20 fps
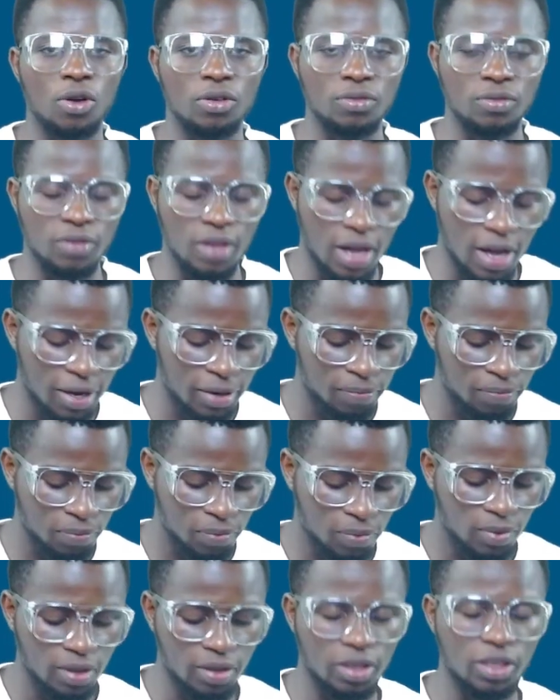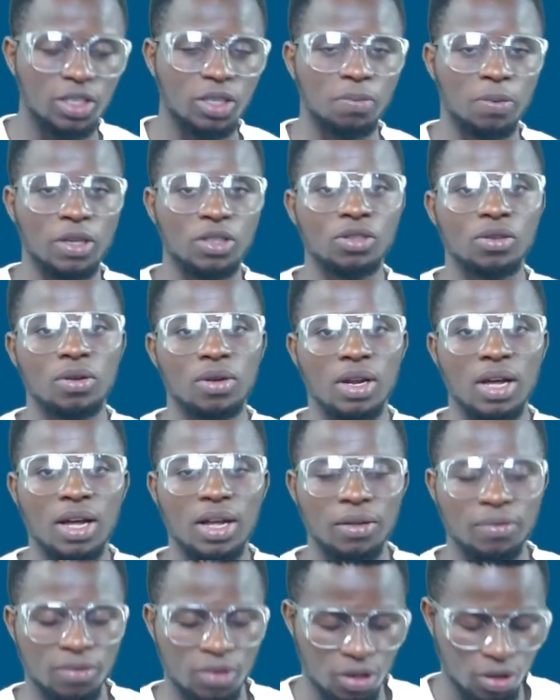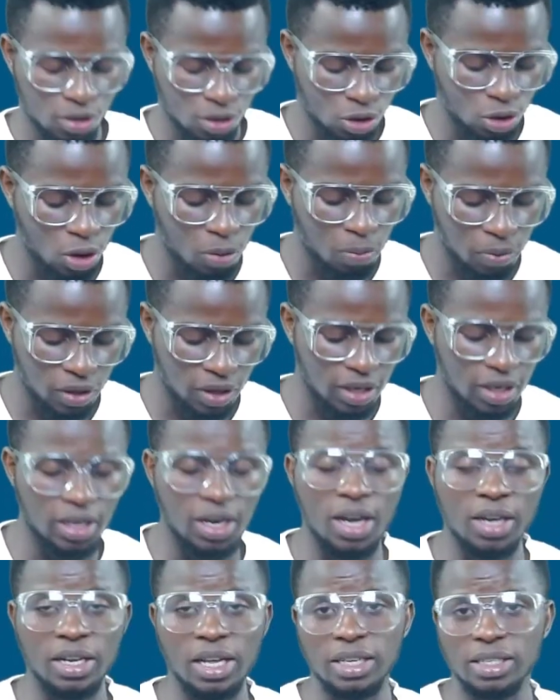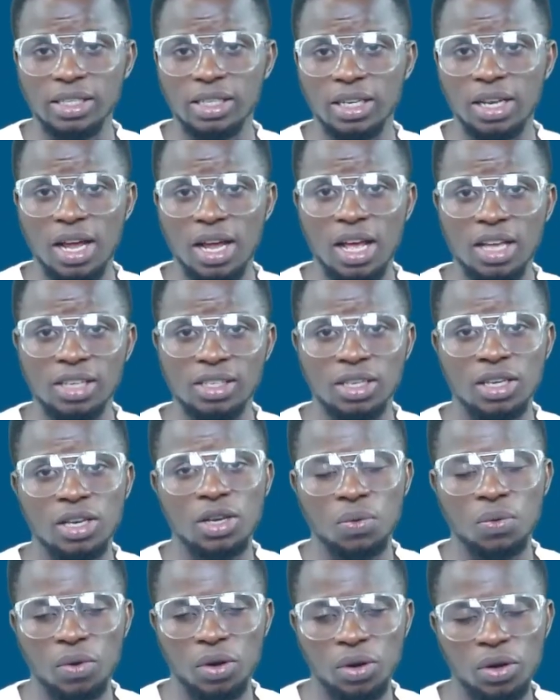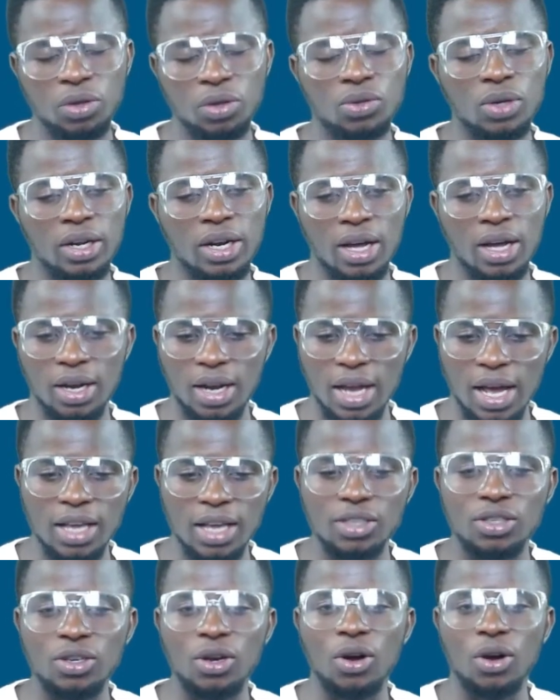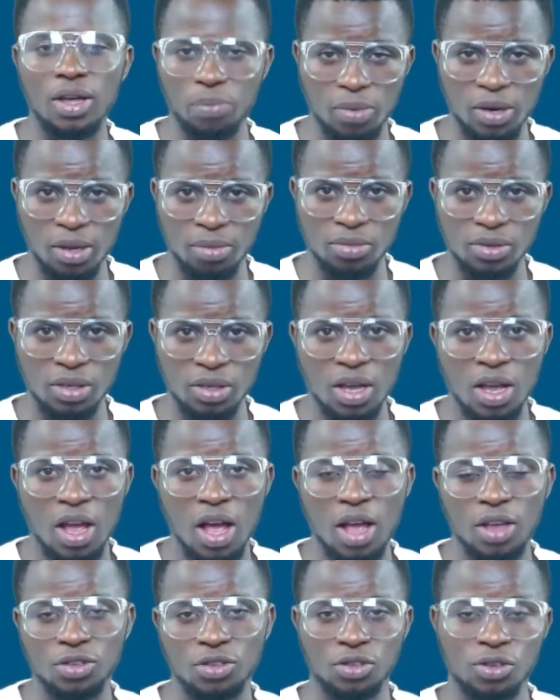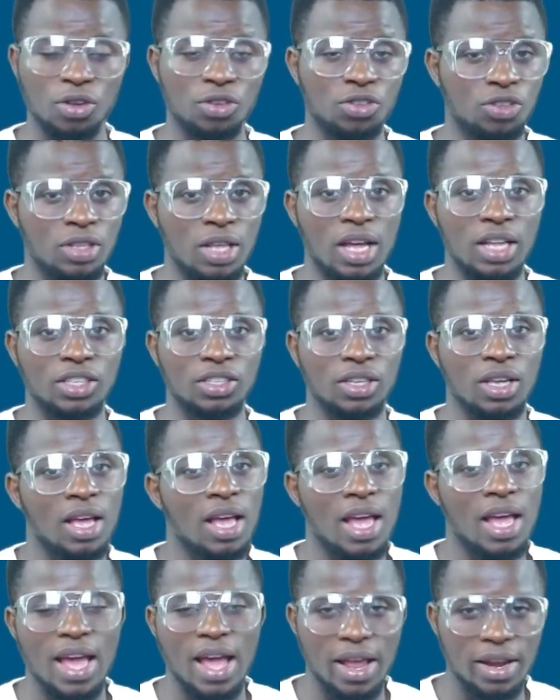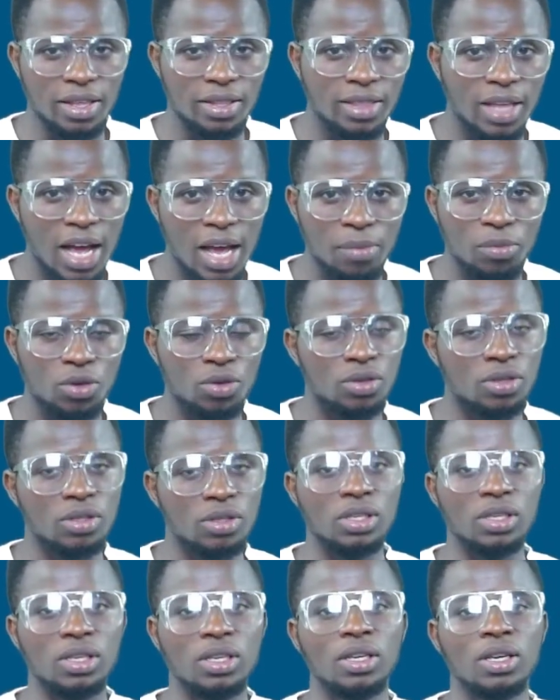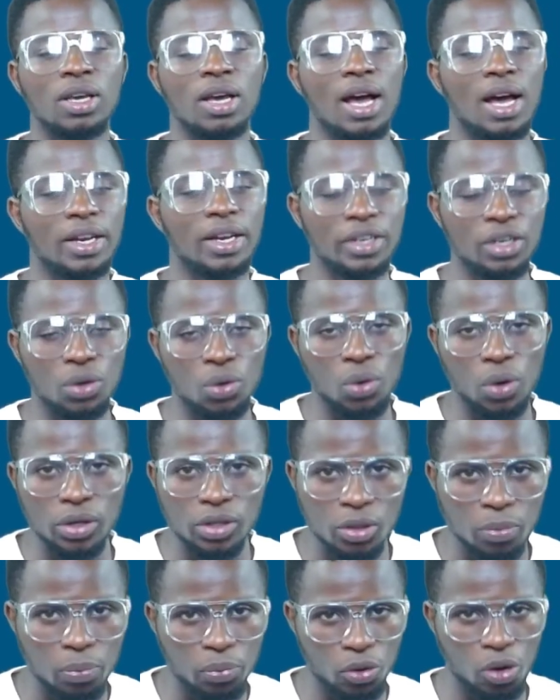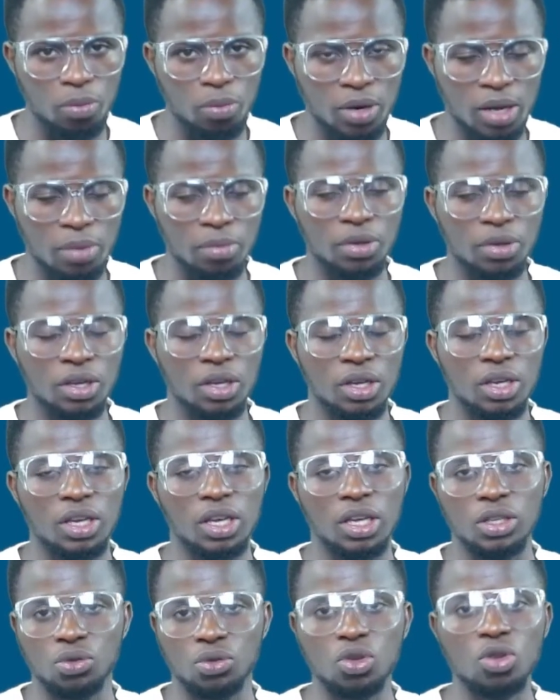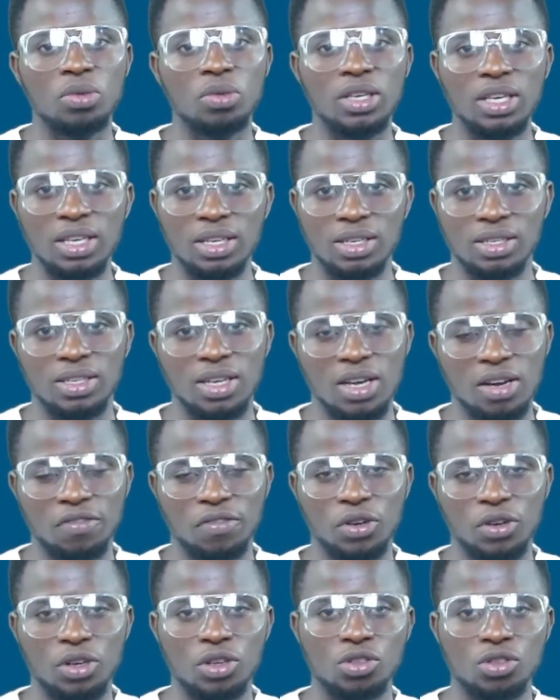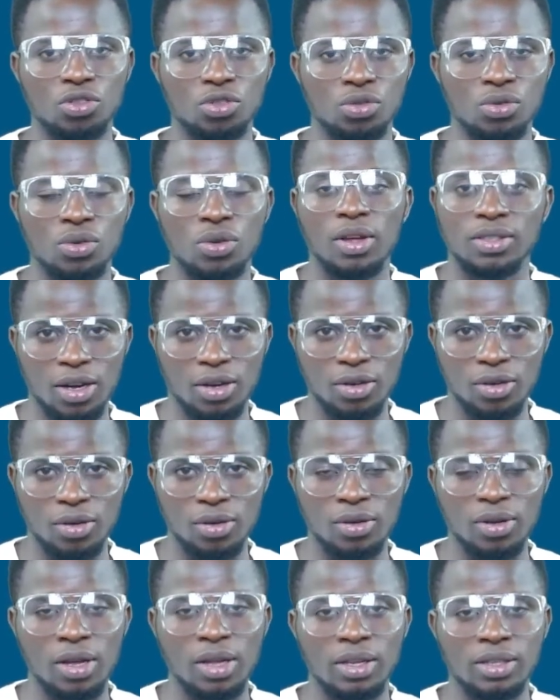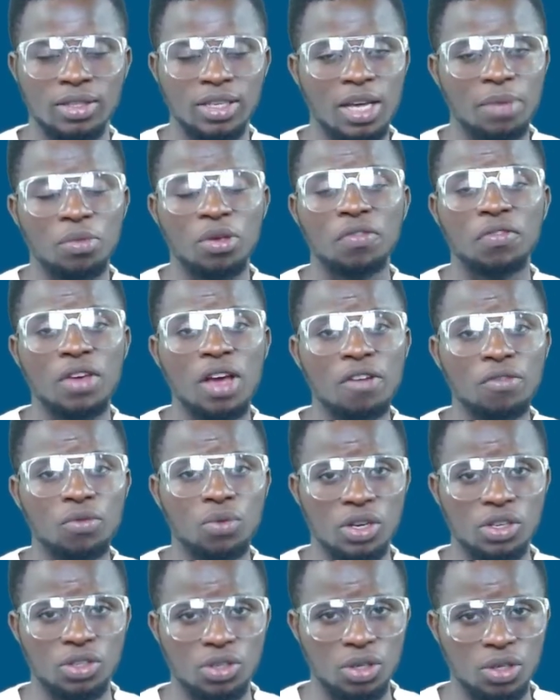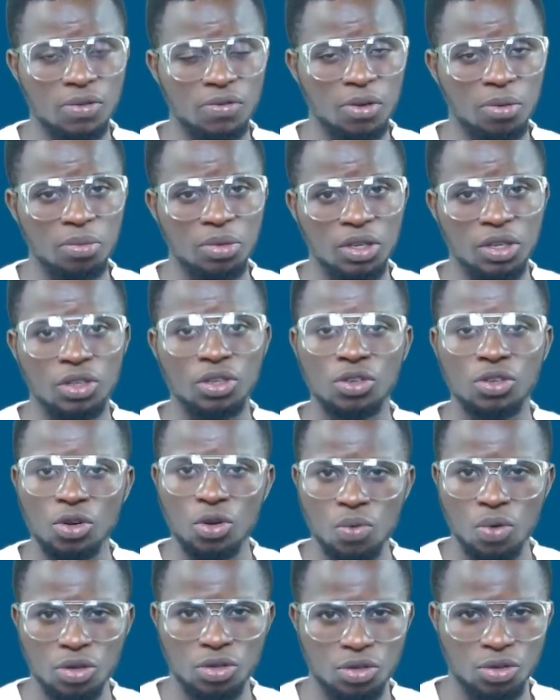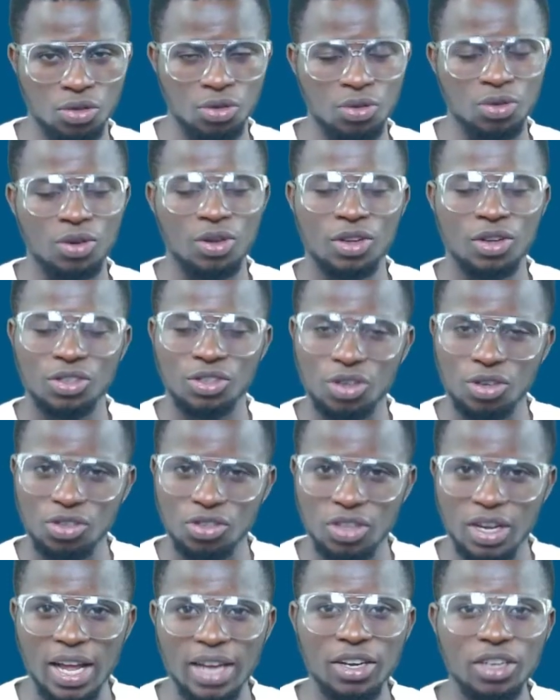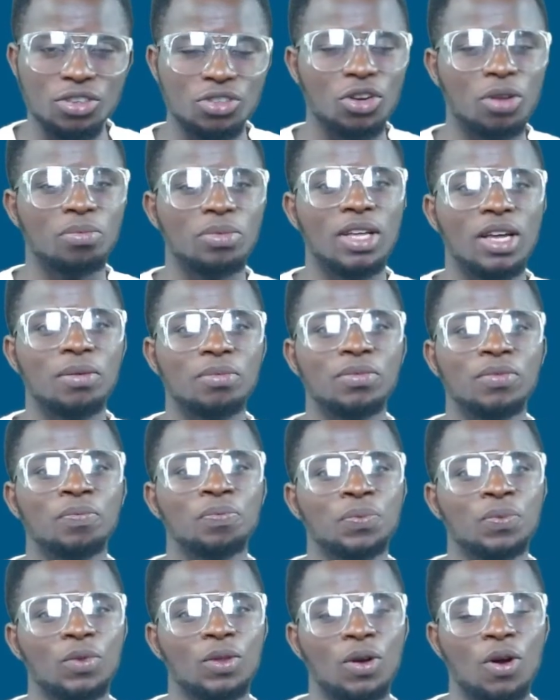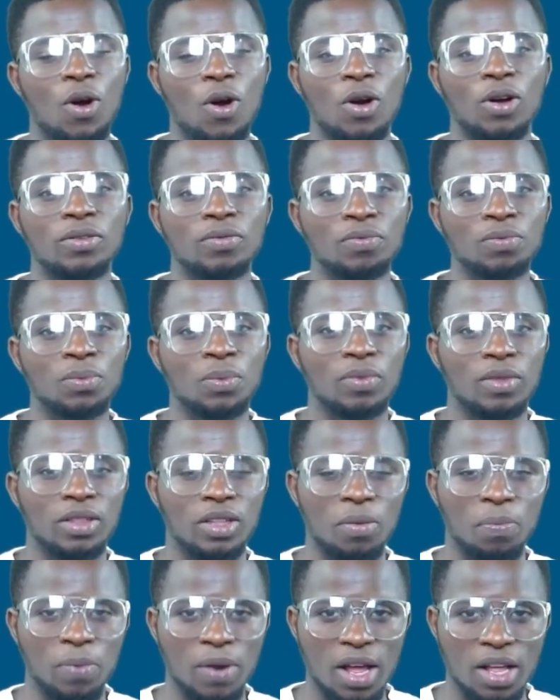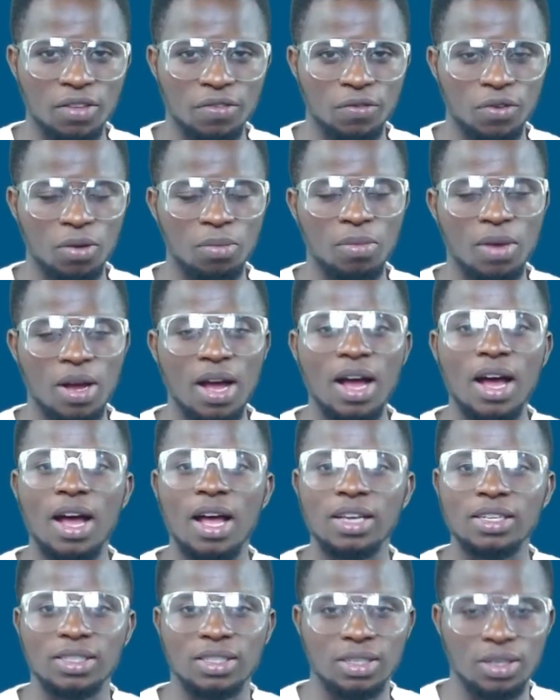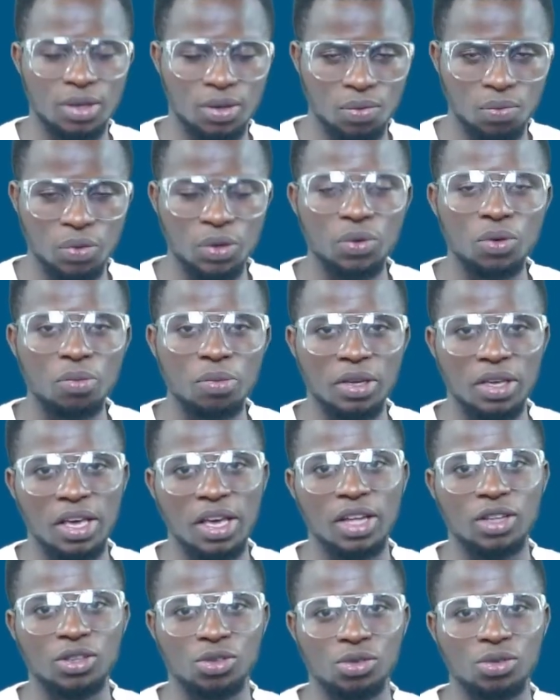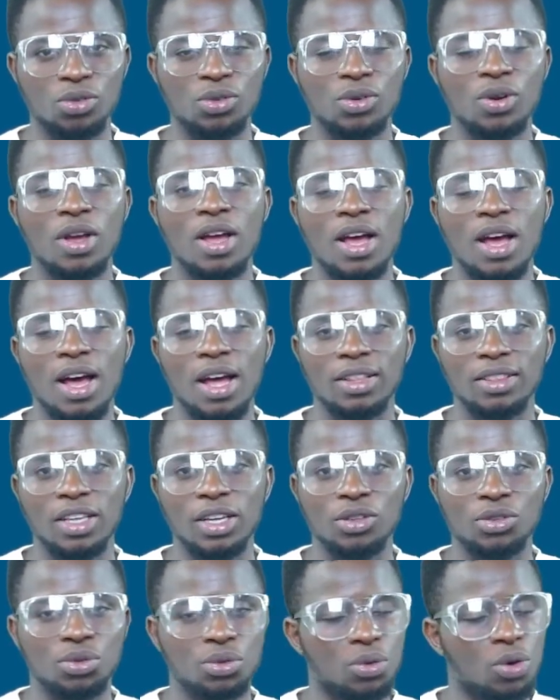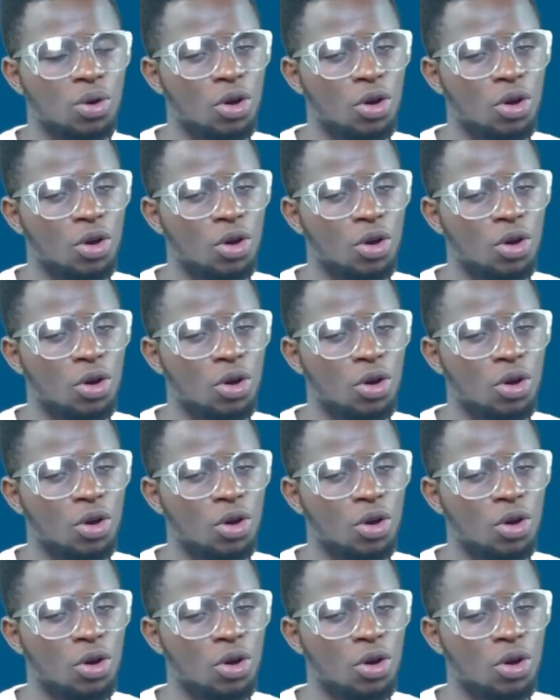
under this particular topic. In our next class, we're going to analyze other problems such that anytime you see an inequality problem, it will be easier for you to tackle them. If you have questions for me, you know what to do. Just kindly drop them on the platform, as we will be here to attend